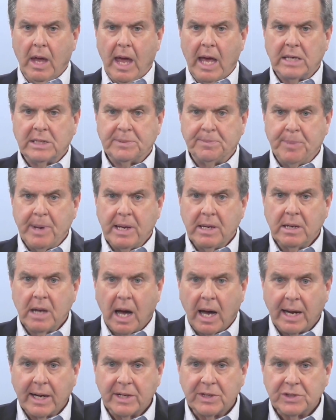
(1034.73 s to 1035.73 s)
has been
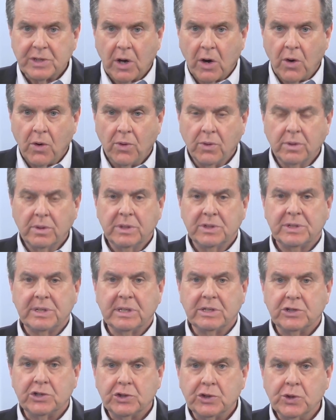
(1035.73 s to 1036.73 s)
on its own
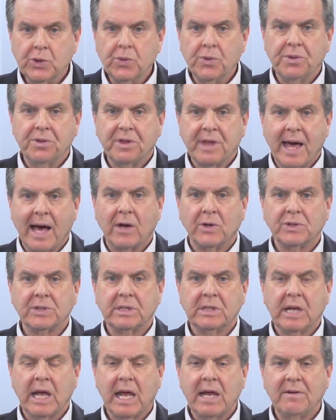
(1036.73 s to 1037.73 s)
since
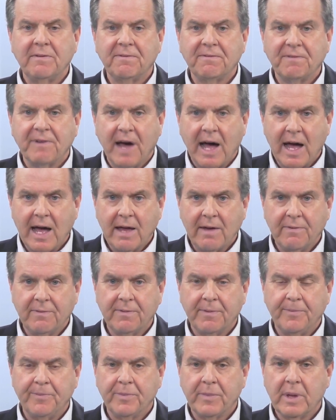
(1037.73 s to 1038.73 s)

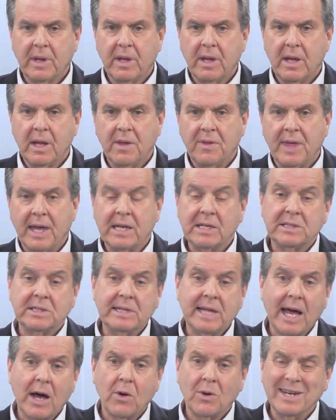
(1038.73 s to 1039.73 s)
2005. That
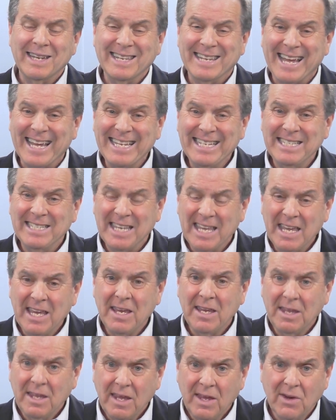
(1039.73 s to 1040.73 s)
is now
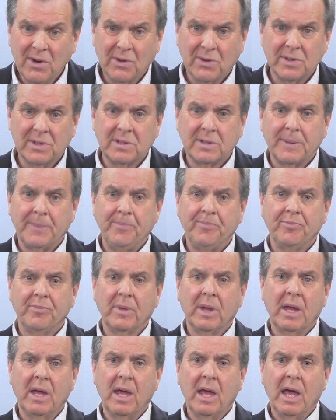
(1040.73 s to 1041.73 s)
19 years.
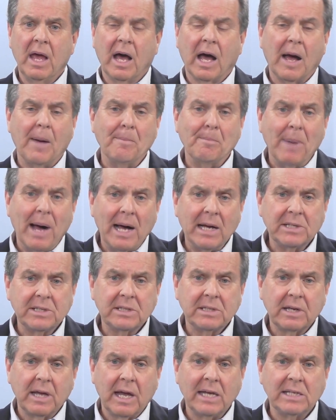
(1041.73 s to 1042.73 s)

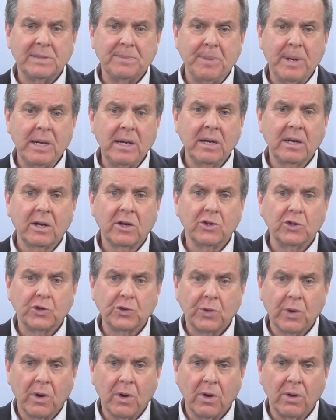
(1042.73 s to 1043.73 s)
Hamas has been in
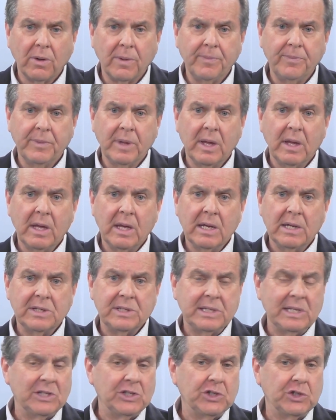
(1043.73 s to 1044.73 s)
control
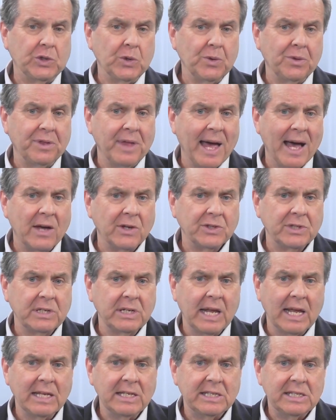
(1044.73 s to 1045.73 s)
since
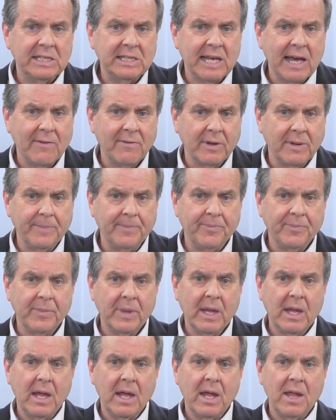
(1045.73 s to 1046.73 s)
2007.
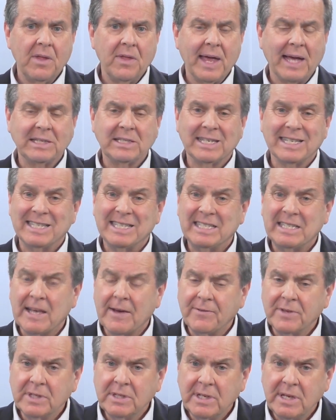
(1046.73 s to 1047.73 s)
That's
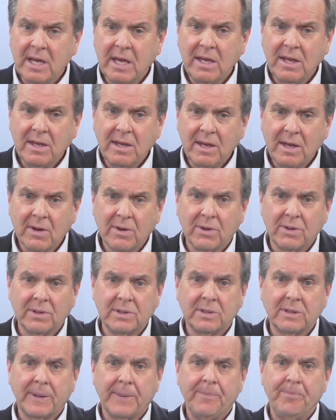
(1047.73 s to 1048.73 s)
17
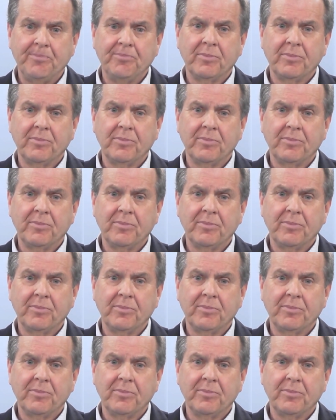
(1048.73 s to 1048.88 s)
years.